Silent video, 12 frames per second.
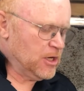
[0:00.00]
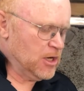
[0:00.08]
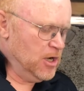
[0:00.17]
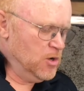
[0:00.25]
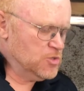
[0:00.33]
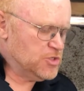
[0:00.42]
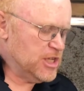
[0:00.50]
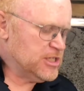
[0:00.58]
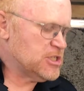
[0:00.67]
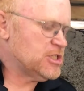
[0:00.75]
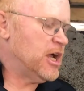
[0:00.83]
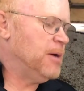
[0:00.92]
hose says
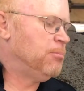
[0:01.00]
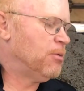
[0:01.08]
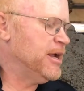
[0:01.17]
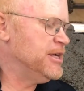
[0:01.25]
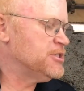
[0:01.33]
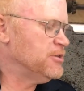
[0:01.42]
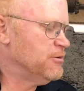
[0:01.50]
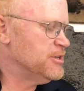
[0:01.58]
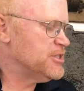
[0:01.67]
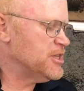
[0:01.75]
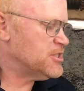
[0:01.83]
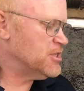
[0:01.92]
it's abrasion
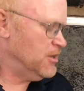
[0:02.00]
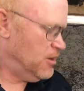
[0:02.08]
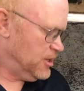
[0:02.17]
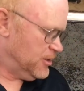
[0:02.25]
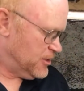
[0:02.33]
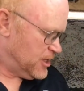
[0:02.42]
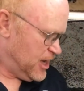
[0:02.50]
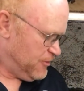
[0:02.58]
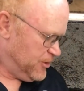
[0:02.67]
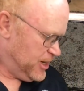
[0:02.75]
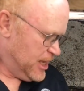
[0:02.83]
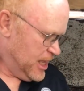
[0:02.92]
resistant on the
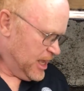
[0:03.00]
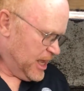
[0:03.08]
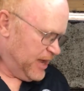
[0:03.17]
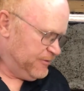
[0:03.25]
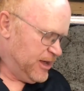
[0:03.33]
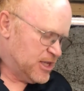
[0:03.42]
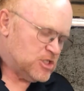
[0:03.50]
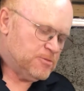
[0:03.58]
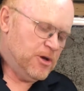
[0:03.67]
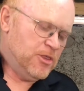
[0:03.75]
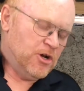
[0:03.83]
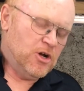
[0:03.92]
covering. I've got some
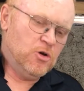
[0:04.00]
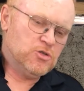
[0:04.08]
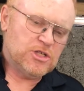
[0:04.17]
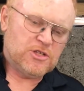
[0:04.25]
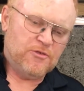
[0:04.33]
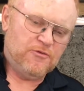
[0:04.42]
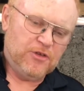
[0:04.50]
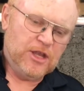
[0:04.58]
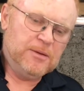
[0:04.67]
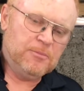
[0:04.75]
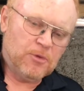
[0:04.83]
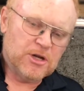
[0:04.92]
other hose, it's a
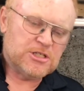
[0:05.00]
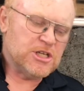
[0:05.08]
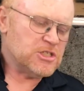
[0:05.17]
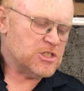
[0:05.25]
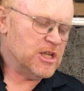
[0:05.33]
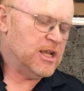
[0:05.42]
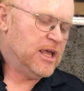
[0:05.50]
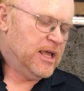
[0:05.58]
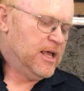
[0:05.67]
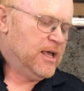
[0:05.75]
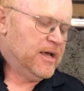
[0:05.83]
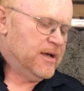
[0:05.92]
flame resistant.
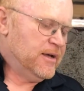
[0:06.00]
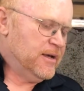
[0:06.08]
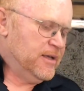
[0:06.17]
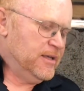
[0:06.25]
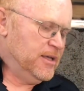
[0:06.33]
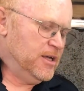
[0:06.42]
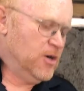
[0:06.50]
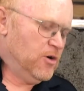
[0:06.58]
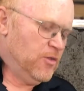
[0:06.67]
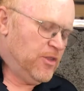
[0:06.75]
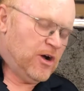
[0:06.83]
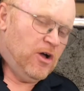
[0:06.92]
You
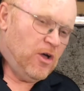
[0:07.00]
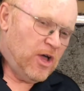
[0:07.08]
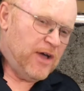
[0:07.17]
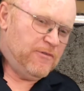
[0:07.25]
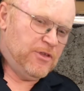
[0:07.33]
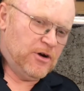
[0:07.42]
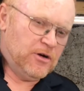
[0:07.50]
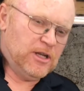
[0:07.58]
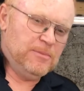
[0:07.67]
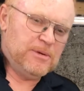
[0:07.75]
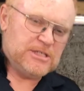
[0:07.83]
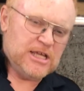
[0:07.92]
know, they all have their
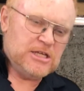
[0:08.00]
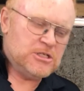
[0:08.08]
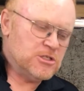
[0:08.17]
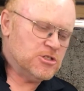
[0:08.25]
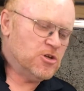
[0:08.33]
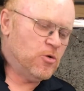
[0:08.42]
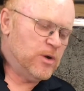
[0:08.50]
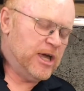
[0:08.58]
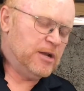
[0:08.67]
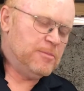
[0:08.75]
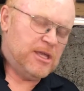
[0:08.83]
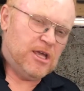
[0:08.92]
limitations, so we got
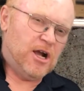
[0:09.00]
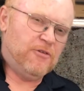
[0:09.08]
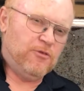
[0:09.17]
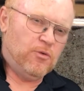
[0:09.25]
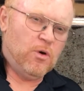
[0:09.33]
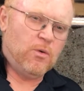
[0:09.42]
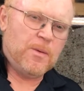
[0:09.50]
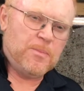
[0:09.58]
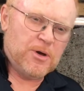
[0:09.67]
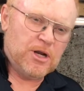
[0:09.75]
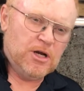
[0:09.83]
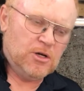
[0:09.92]
to be careful where we
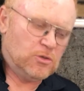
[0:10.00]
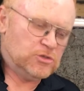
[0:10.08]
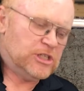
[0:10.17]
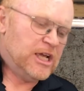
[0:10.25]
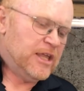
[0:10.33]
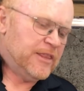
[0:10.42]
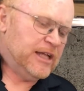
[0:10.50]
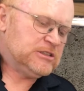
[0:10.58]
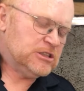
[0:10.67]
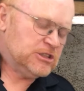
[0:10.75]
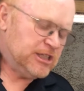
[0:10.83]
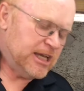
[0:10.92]
put a hose. That's
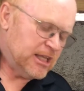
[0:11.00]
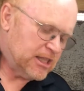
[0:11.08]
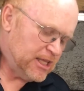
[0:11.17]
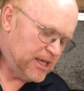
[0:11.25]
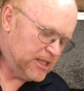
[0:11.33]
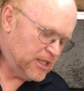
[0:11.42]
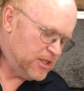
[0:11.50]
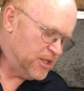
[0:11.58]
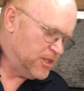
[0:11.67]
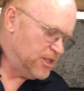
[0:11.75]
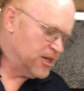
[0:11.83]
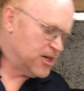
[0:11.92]
the second thing
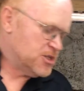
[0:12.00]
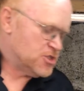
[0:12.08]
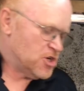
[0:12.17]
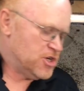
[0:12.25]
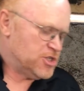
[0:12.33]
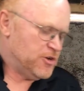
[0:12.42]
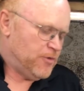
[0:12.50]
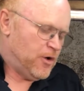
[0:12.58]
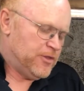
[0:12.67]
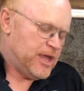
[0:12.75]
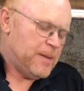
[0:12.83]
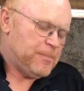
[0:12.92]
that concerns you on
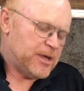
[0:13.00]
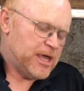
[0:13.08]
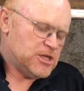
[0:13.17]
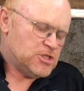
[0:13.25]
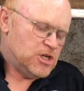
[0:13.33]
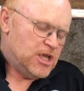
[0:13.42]
the application,